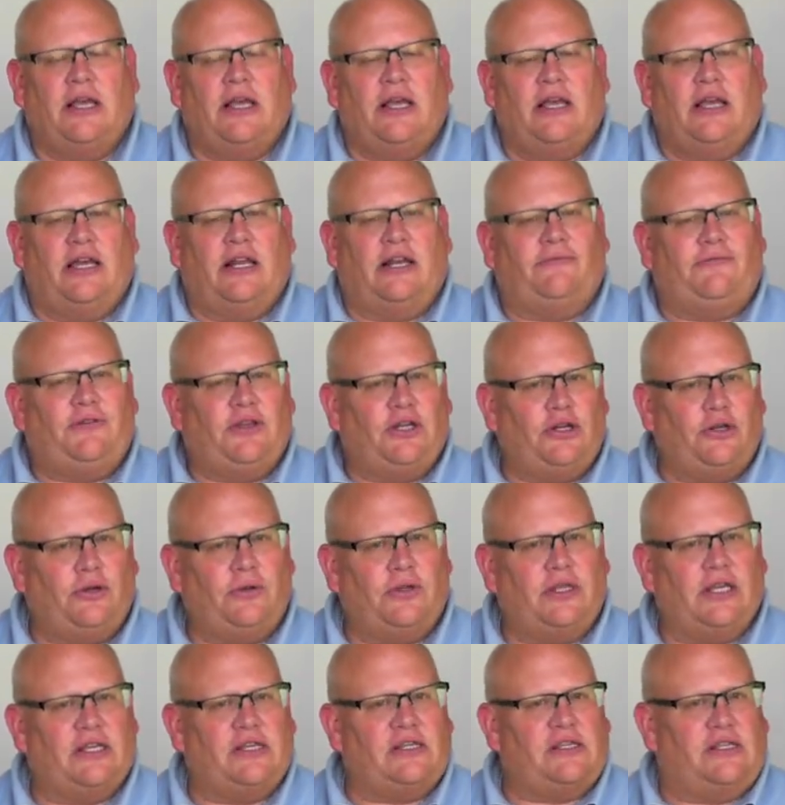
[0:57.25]
And if you do
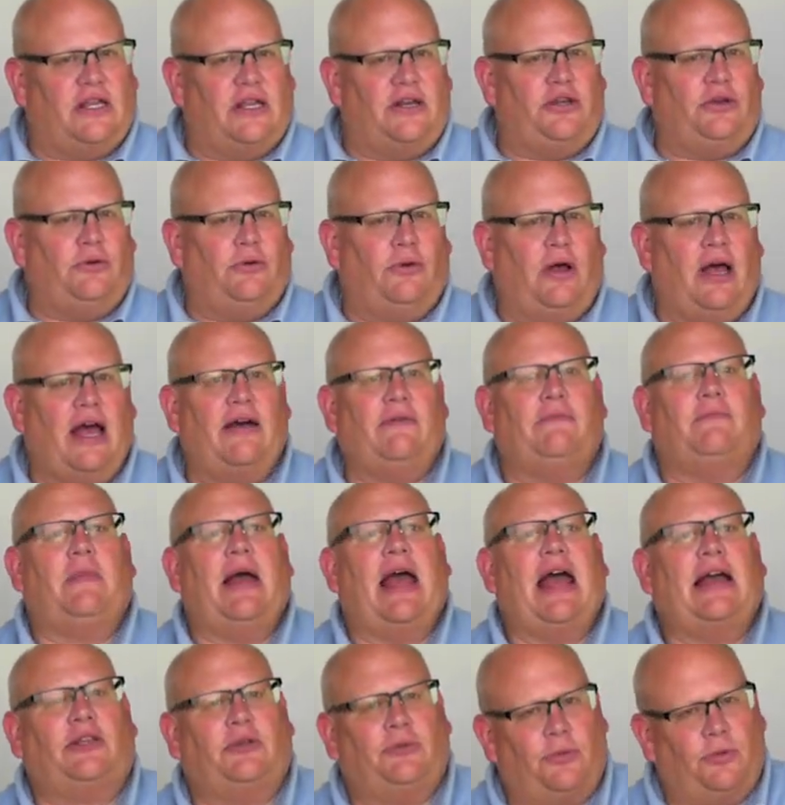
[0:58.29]
this, then you will have
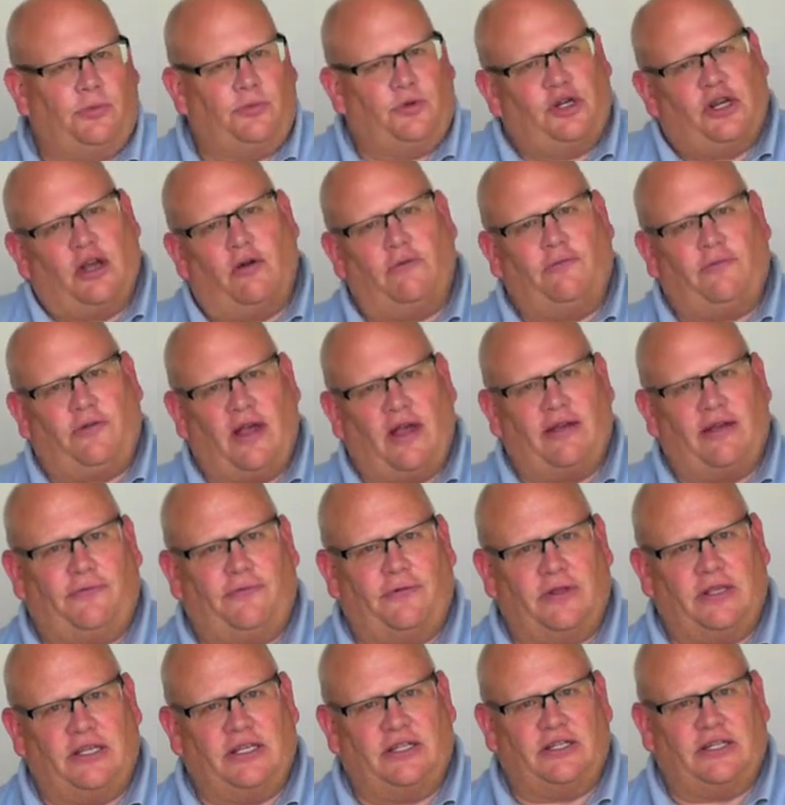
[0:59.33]
maximum shelf life for
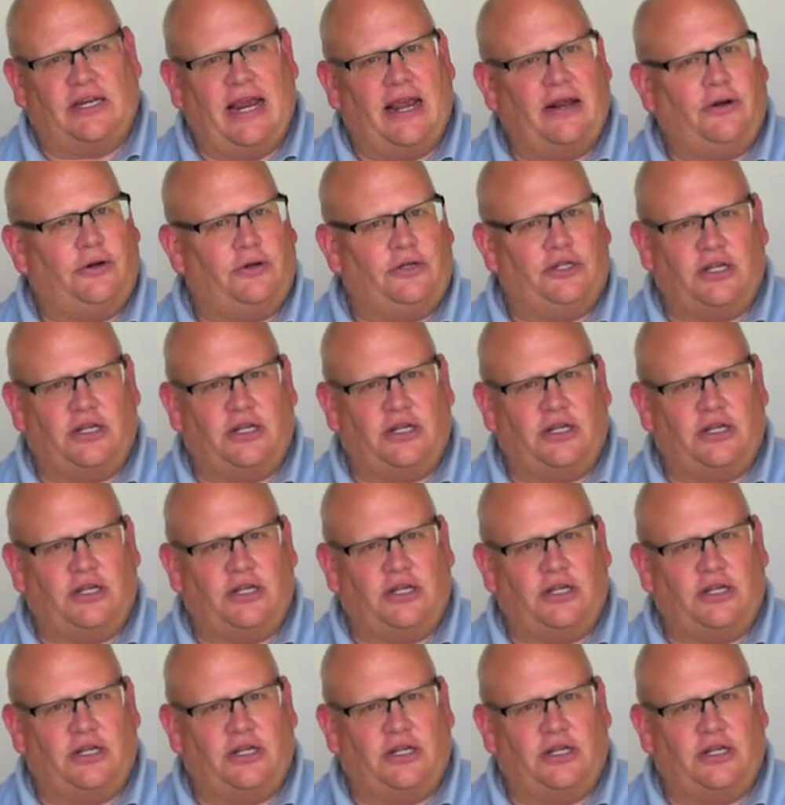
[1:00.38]
standards.